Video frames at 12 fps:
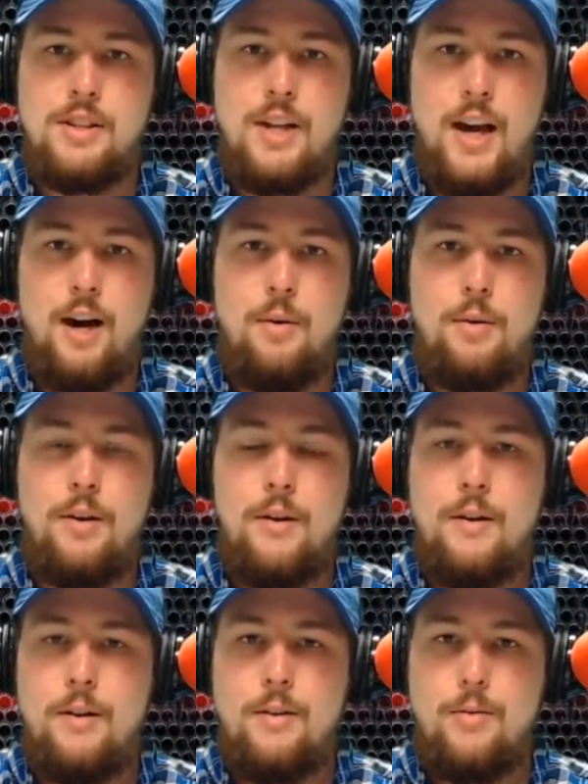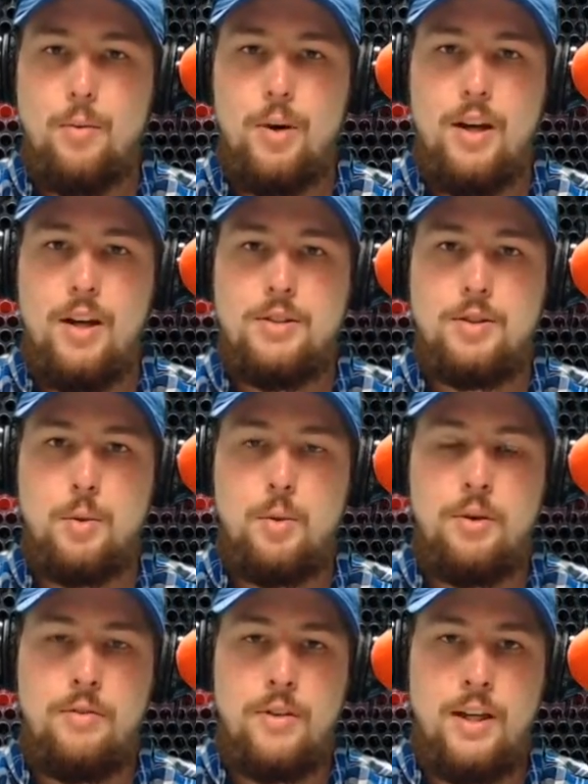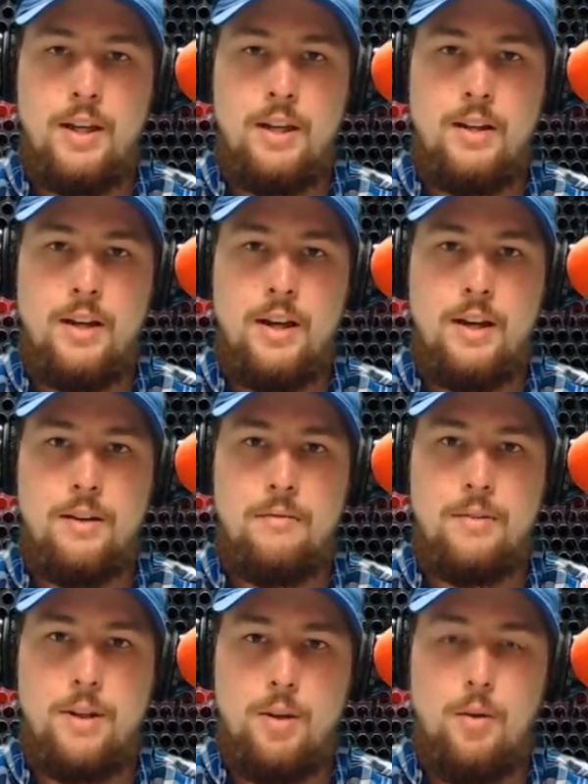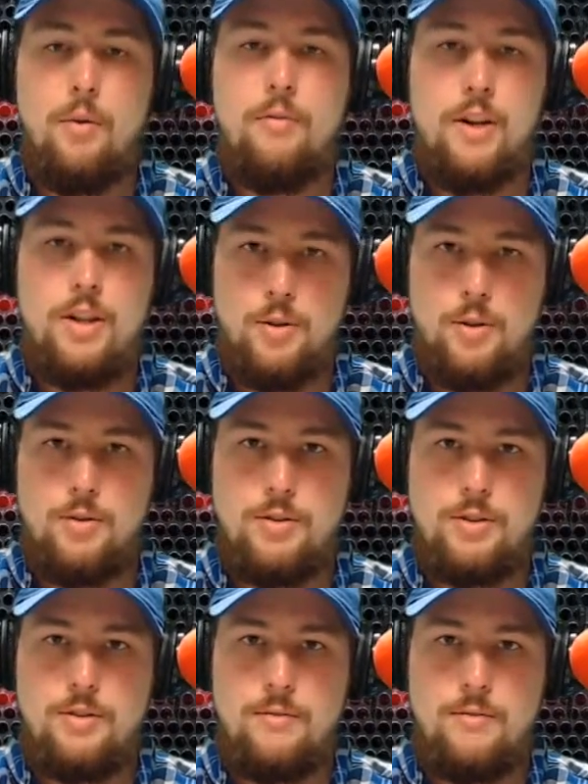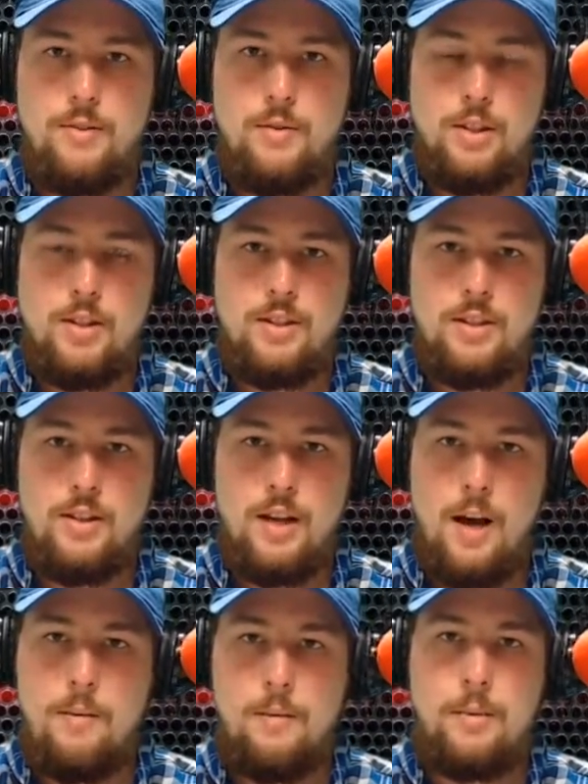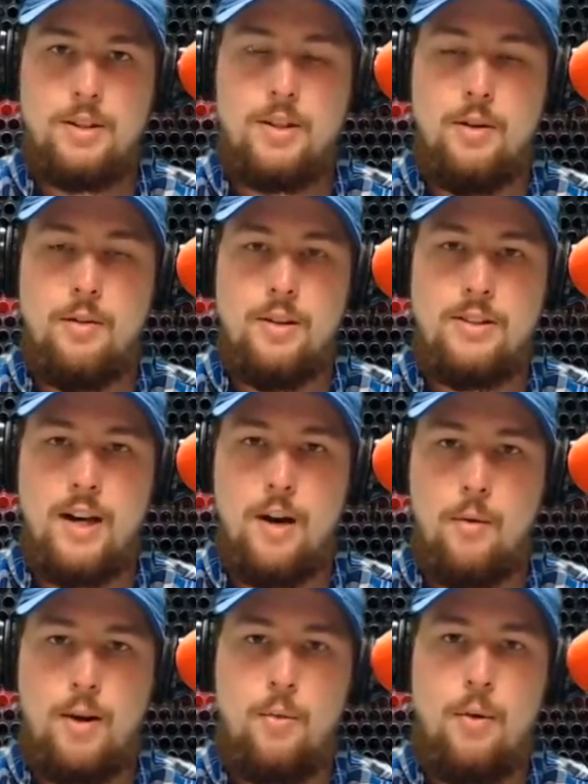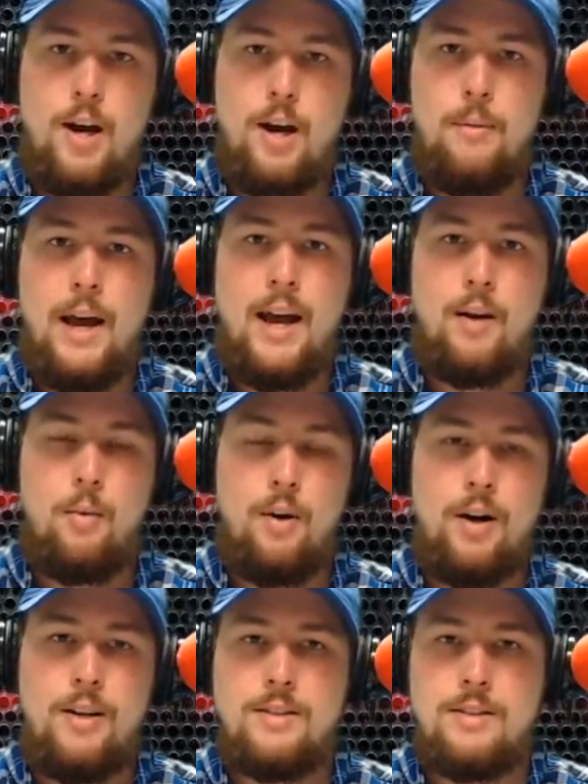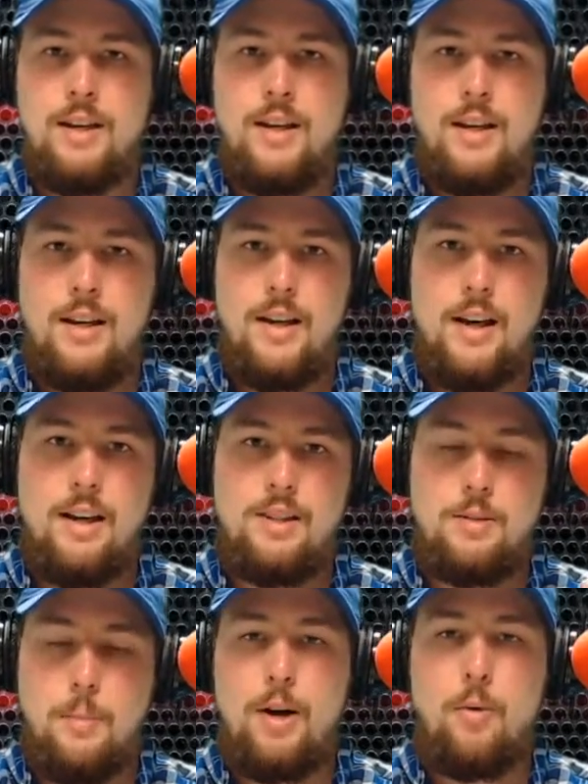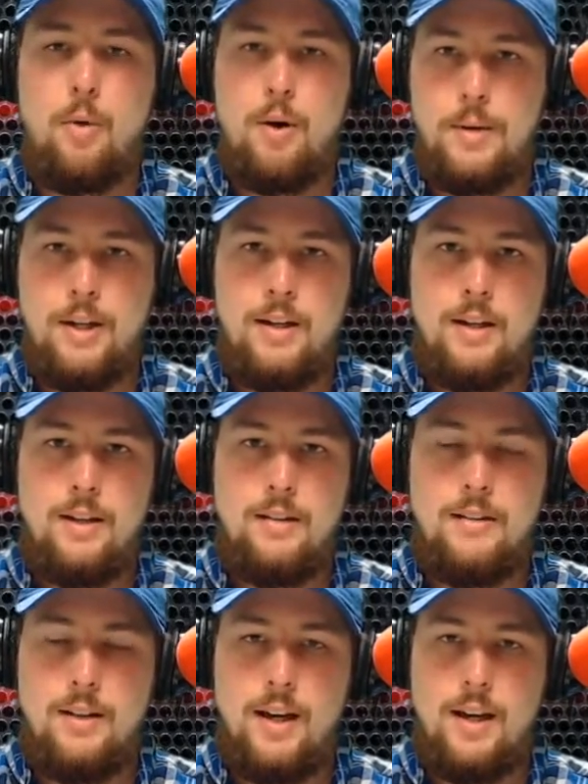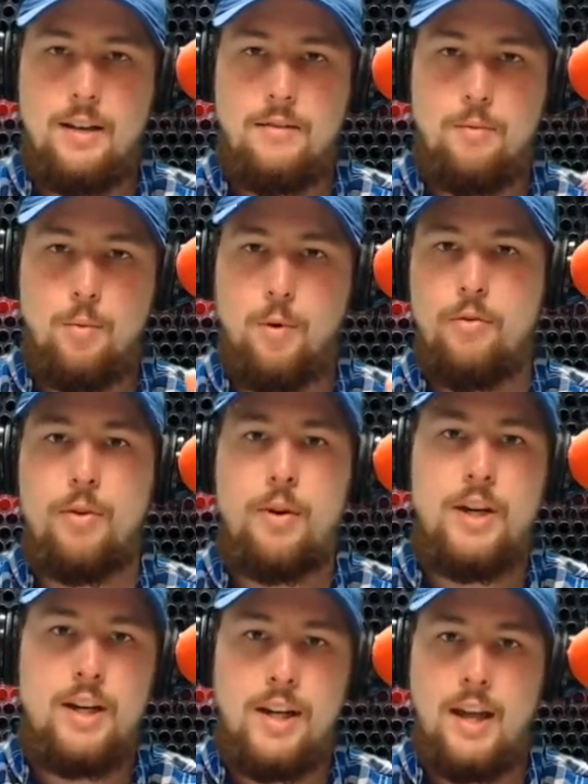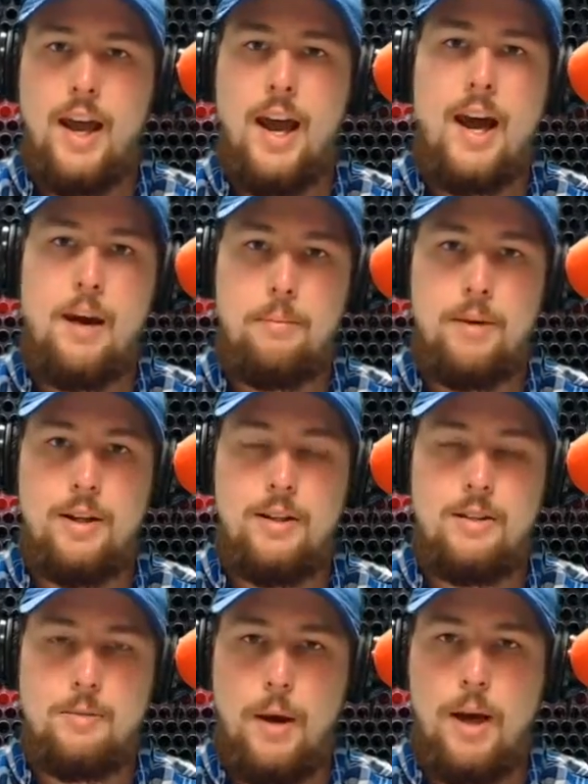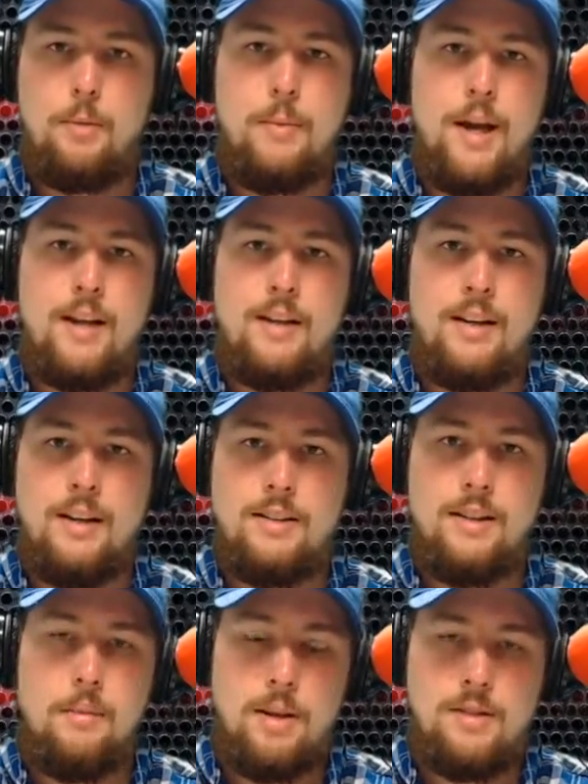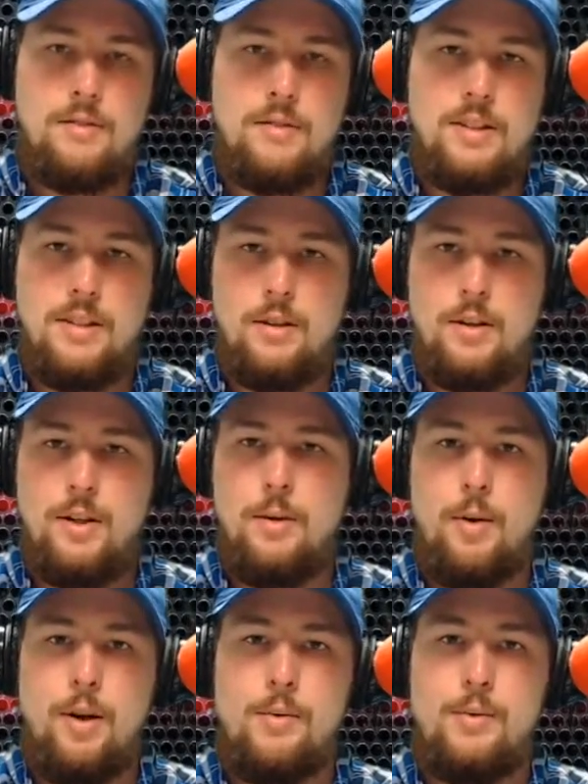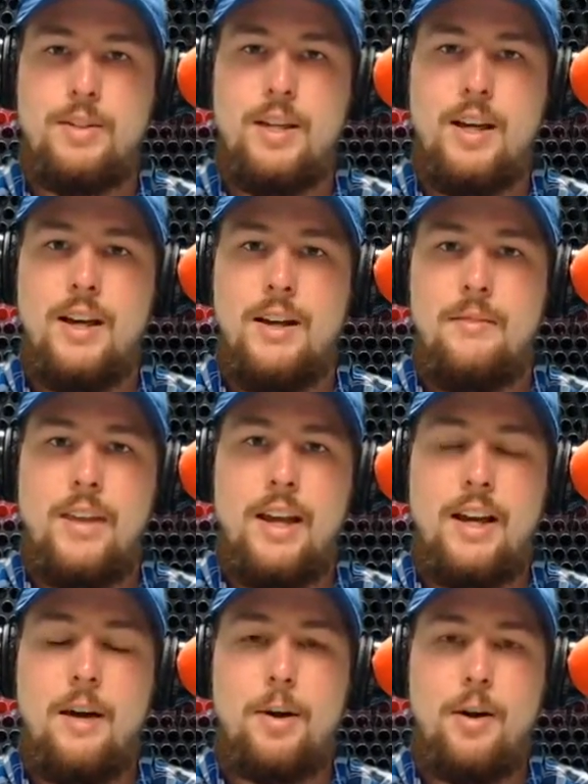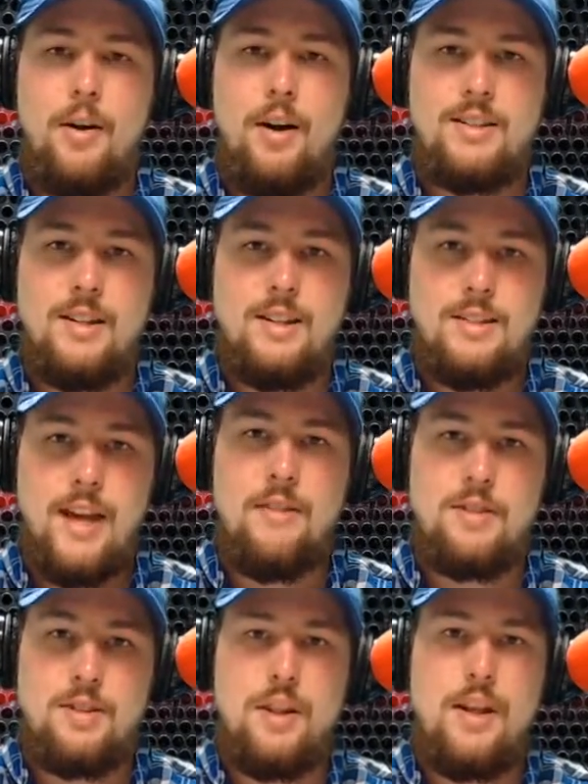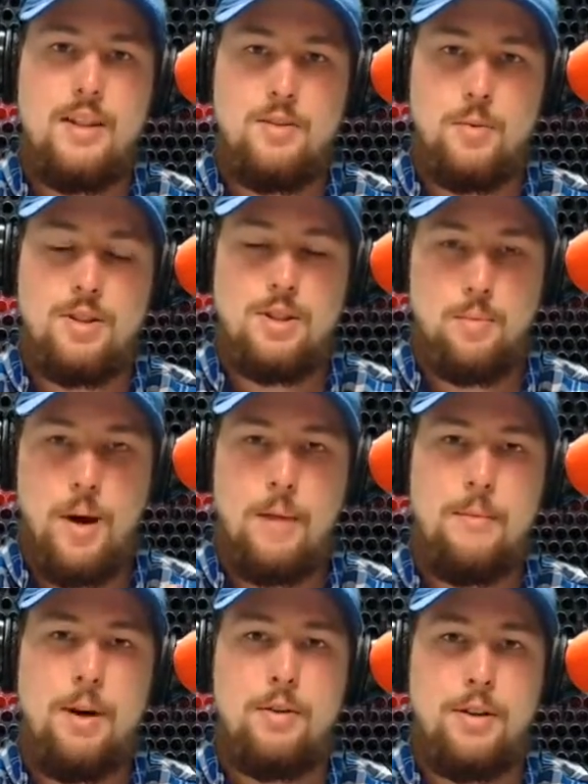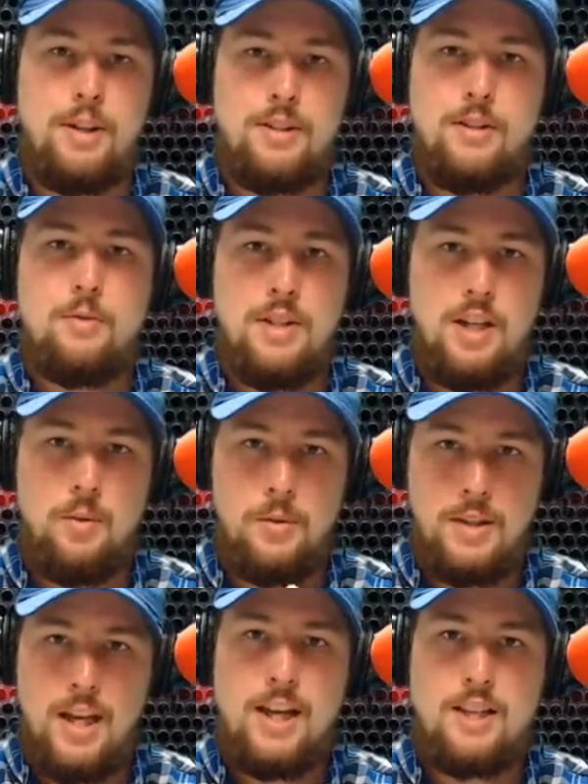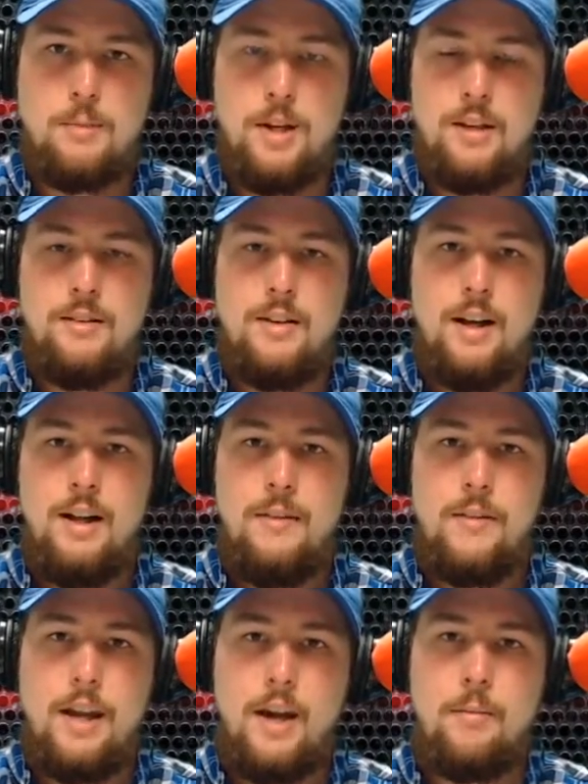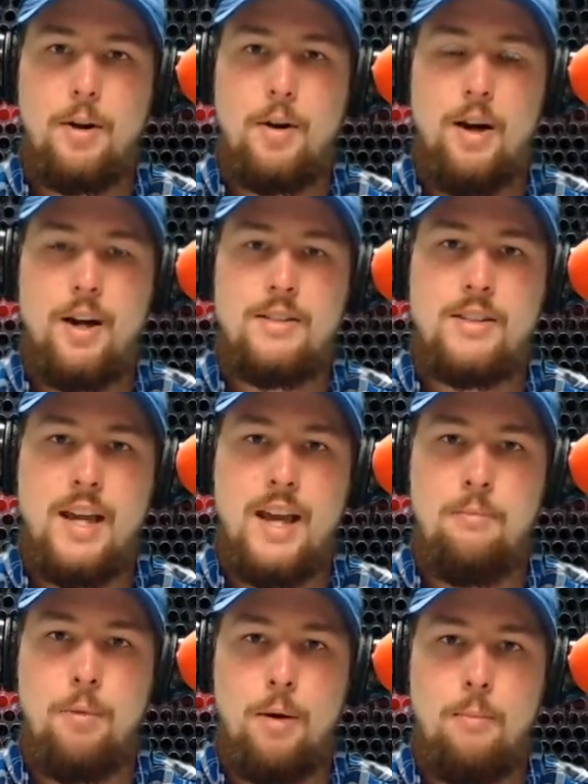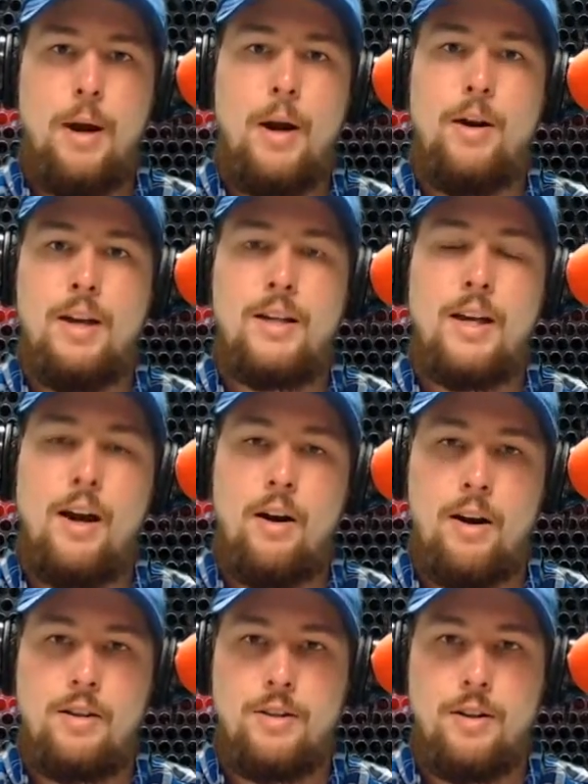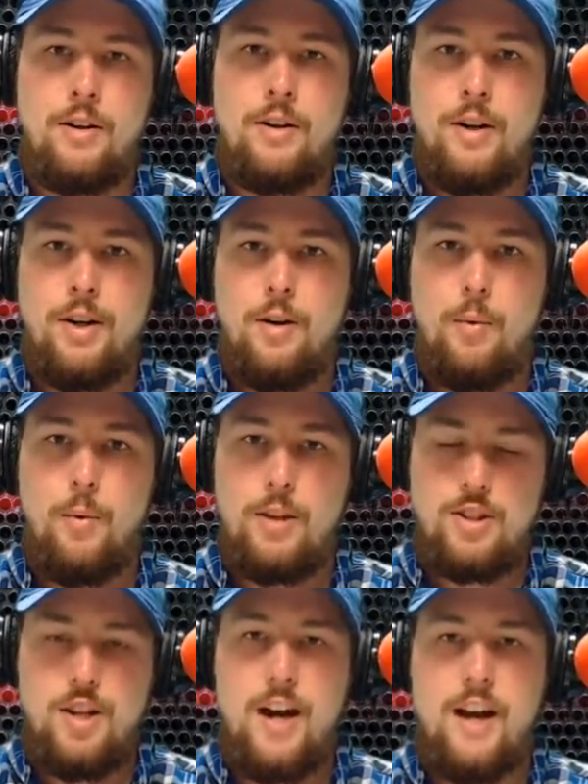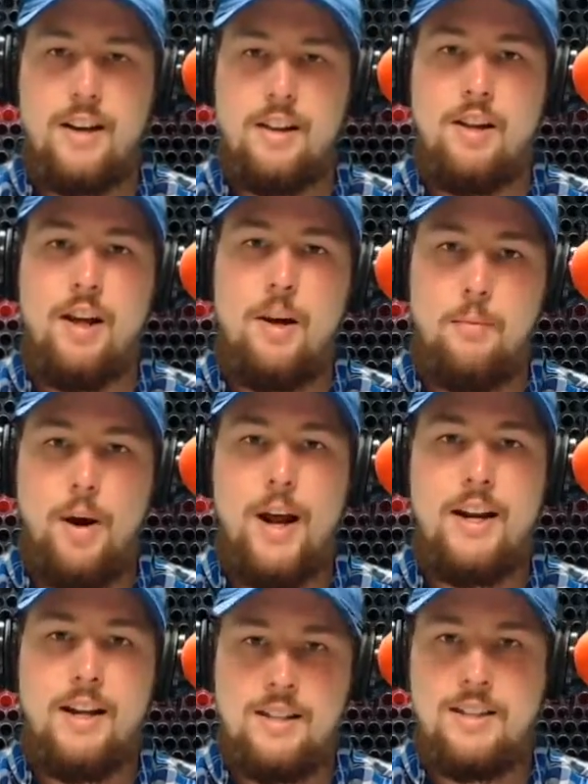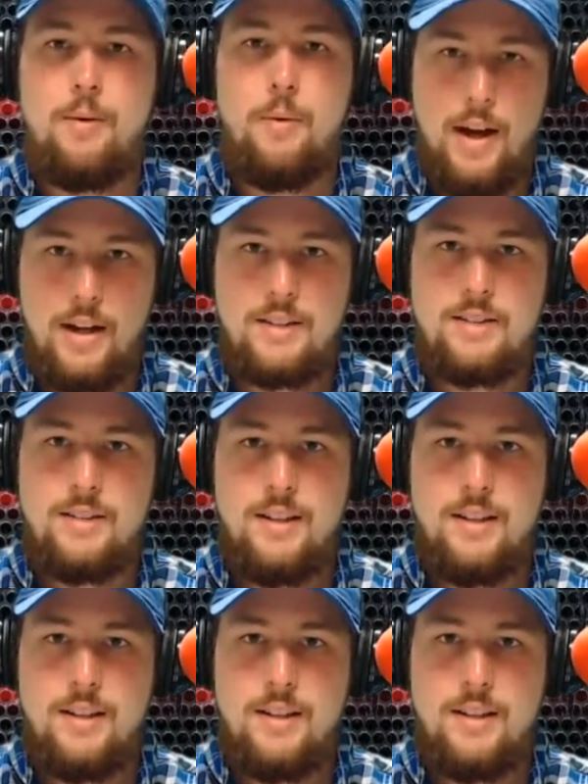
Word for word: now was sort of in uh, the New Avengers, which is a comic book series that I read a while back, where it's uh, Spider Woman and uh, Wolverine and Cap and Spider Man and, and a bunch of these other heroes they come across in the Savage Lands, which is primarily associated with the X Men. They come across a barbarian character with a giant club riding a T Rex.